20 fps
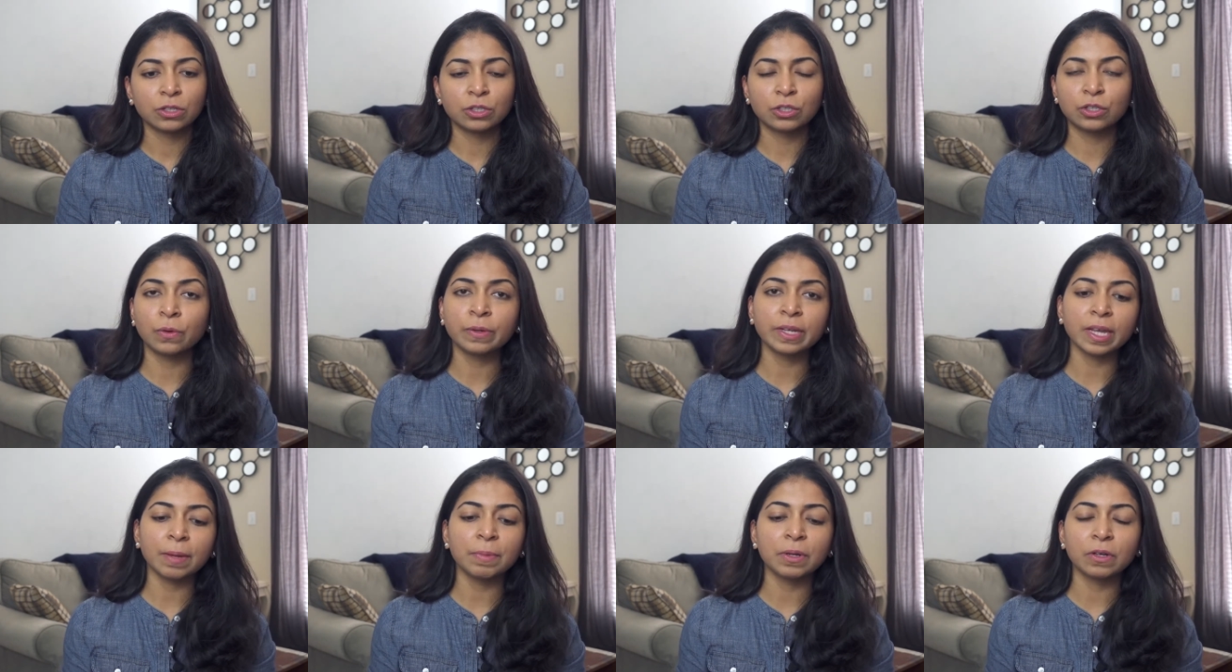
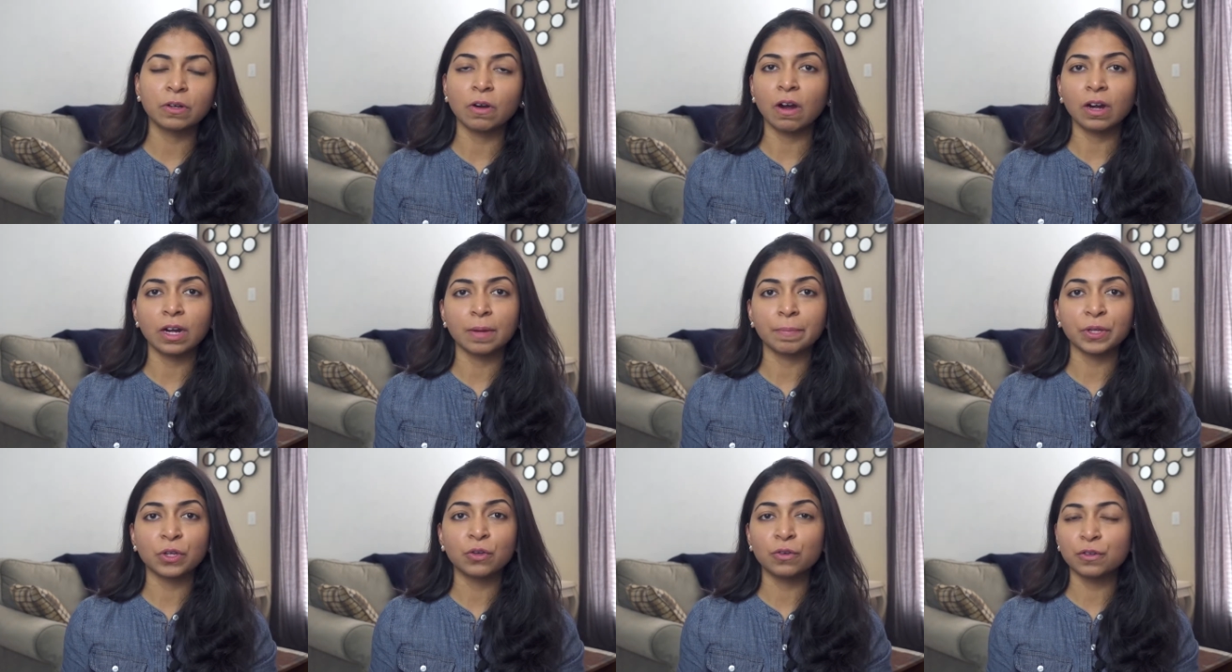Don't get me wrong,
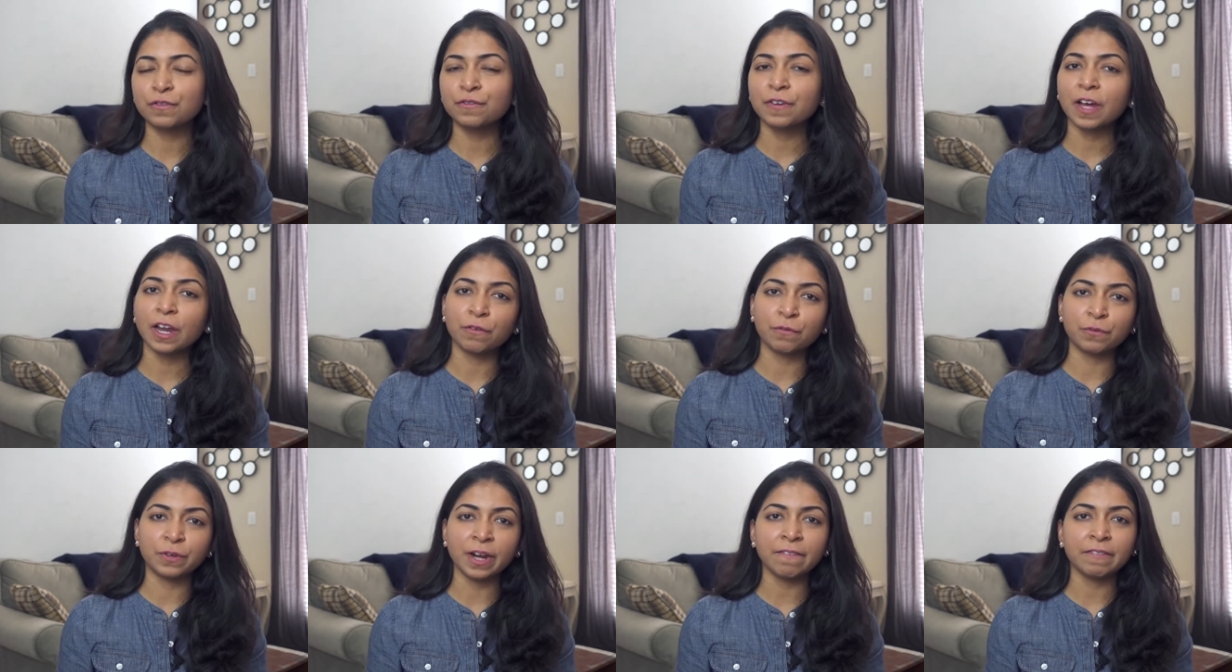I'm a huge fan
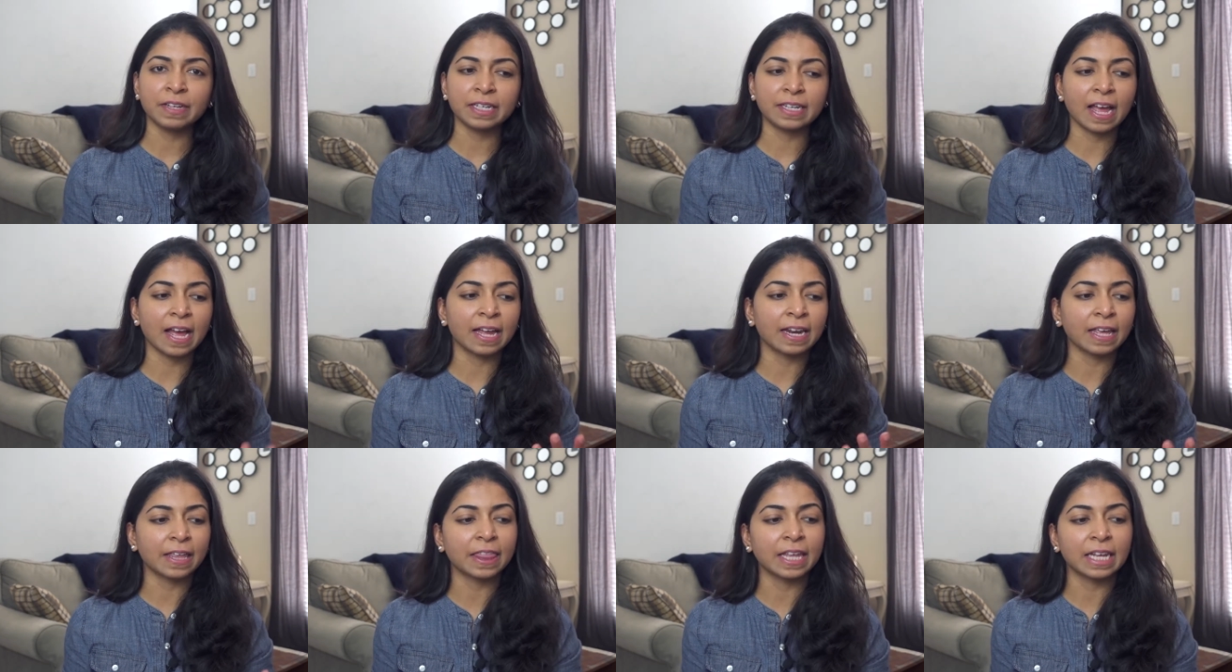of Revit
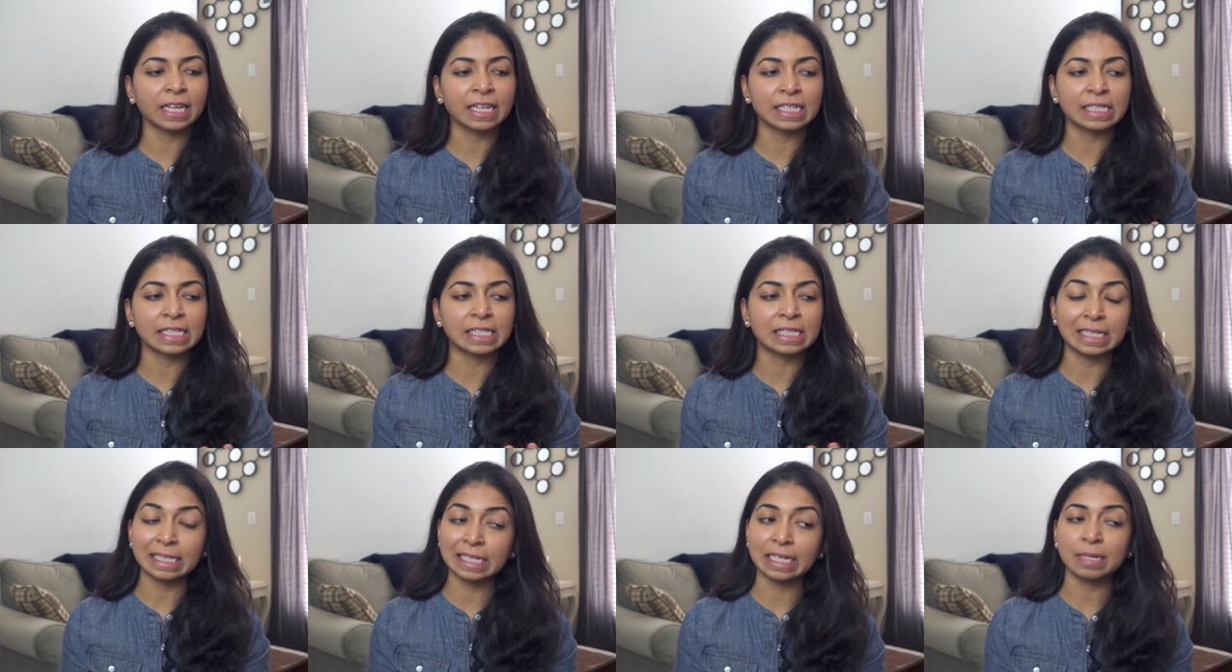and I think
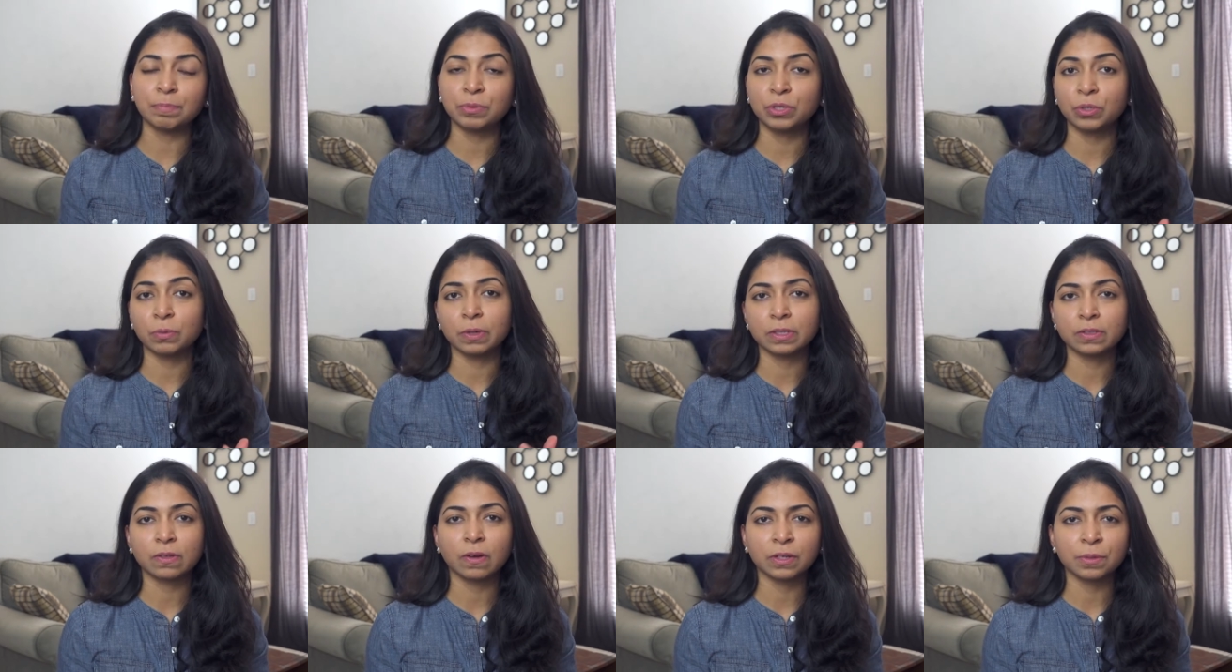it's a leap
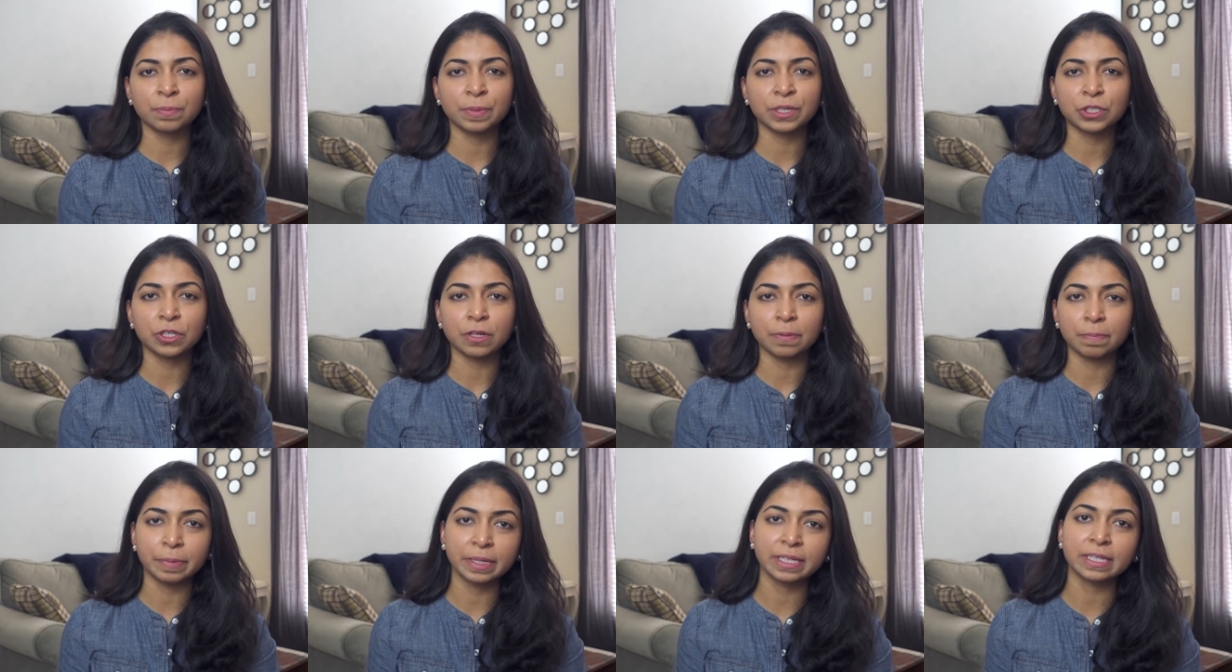towards automation
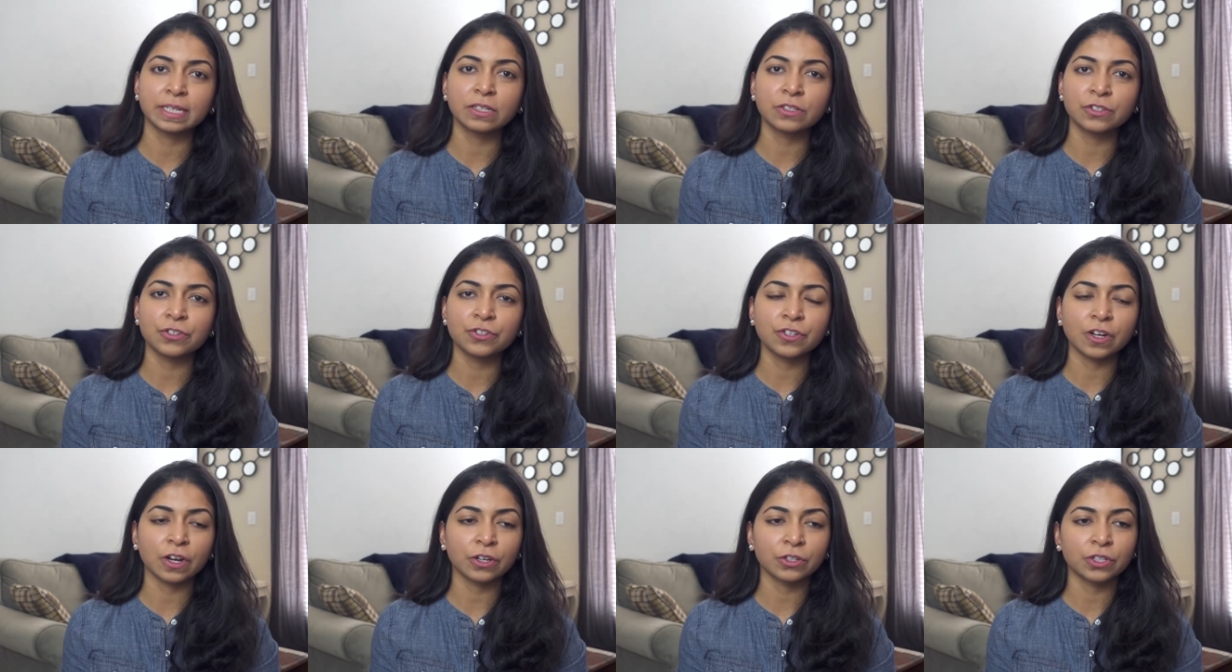in building
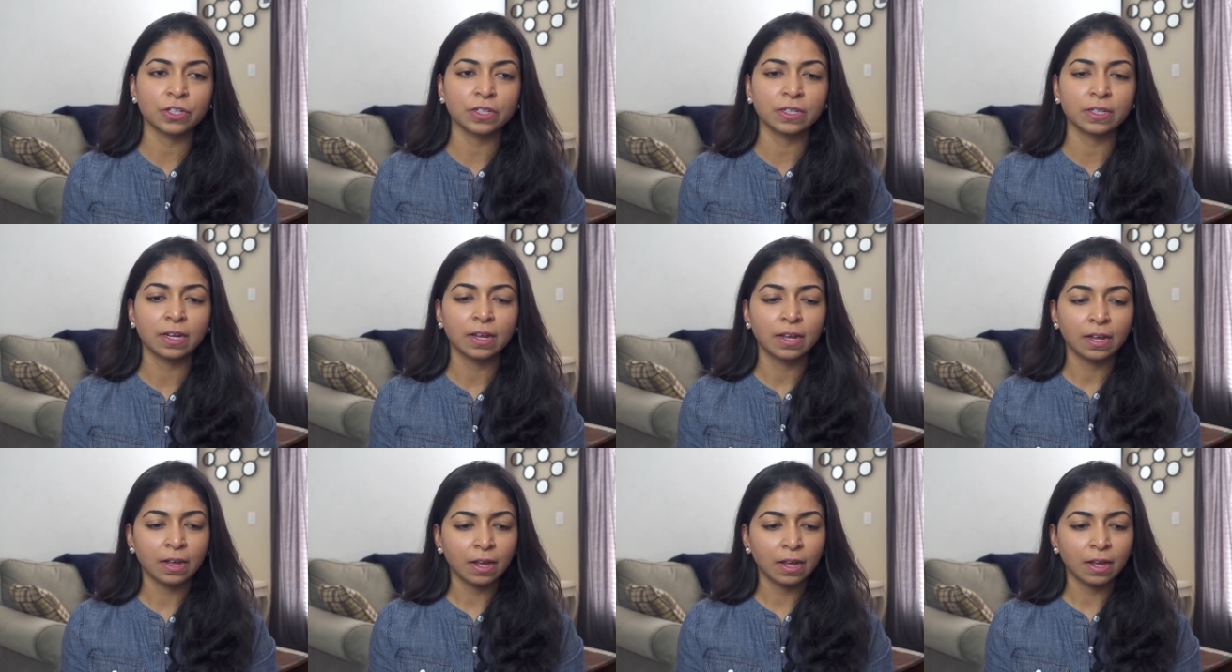construction,